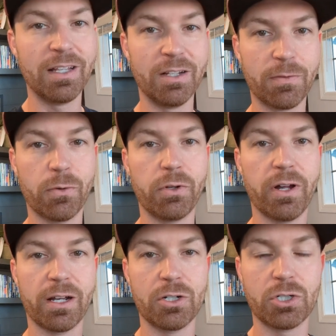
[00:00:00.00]
and therefore they're
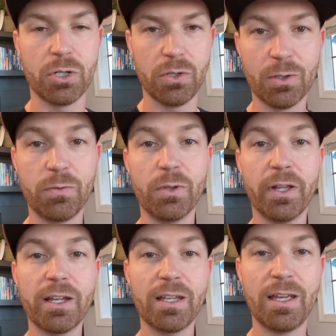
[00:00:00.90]
not gonna show you. So if you
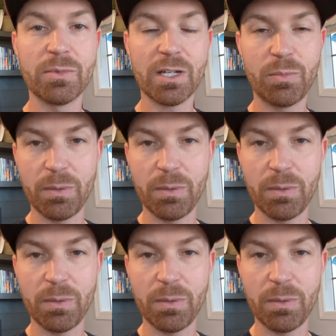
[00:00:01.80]
like Amazon